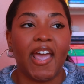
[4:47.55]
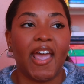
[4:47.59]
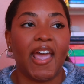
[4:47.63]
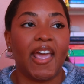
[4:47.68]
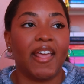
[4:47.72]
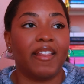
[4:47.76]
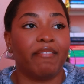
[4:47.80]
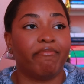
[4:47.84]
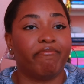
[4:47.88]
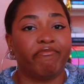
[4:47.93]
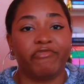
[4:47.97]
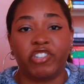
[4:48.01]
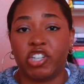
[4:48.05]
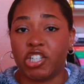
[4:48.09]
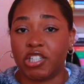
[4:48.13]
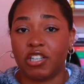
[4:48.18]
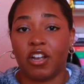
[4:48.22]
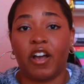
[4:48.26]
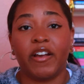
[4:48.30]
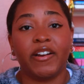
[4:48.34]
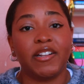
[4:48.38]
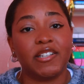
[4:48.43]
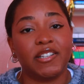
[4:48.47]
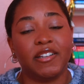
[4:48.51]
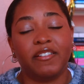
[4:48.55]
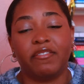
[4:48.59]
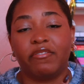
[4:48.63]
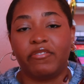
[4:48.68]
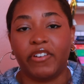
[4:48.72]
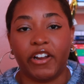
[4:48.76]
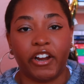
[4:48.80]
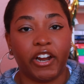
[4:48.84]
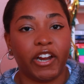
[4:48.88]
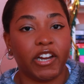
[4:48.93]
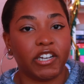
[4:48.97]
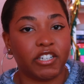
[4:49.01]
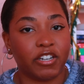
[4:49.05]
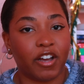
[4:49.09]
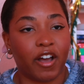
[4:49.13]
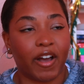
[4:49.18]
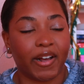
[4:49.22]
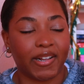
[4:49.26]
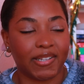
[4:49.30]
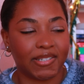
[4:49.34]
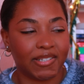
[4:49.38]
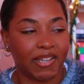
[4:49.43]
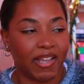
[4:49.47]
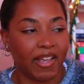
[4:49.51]
And just honestly very
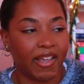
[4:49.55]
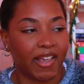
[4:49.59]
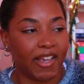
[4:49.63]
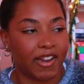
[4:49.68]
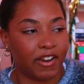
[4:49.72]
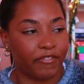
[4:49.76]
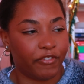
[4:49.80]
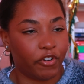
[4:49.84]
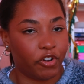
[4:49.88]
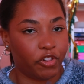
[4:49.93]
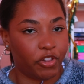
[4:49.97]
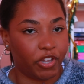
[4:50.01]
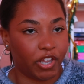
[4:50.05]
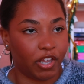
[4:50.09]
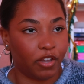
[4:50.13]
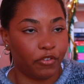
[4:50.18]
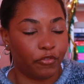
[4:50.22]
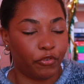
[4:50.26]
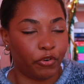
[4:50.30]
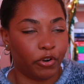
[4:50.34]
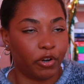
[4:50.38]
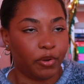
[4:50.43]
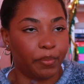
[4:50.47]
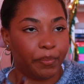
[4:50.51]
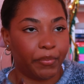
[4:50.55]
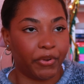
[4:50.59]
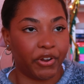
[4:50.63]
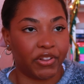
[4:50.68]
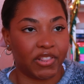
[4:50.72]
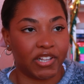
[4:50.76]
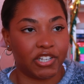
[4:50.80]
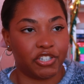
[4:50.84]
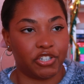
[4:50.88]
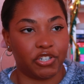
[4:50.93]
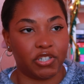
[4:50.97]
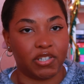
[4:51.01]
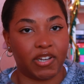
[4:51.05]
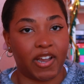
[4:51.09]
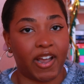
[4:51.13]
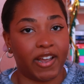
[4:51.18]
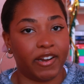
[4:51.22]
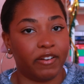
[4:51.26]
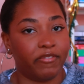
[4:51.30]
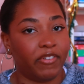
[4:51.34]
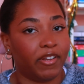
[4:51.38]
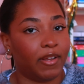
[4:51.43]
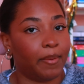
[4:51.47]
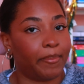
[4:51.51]
toxic. And if you're looking for a book that's just
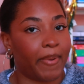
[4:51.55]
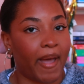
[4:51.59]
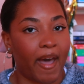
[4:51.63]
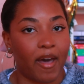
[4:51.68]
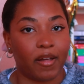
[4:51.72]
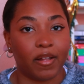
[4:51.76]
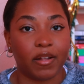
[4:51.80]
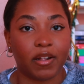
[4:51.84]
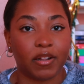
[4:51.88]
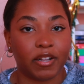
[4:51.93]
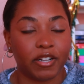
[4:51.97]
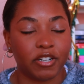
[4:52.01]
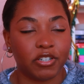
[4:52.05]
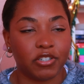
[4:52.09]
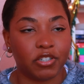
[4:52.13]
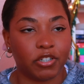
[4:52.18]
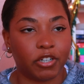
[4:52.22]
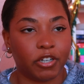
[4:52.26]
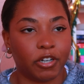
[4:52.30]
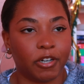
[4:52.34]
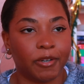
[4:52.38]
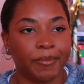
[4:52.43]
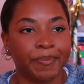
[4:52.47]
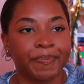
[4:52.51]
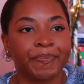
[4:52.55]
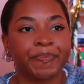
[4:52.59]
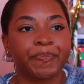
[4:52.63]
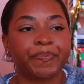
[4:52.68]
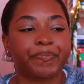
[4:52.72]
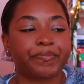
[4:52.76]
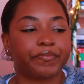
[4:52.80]
kind of like a palate cleanser,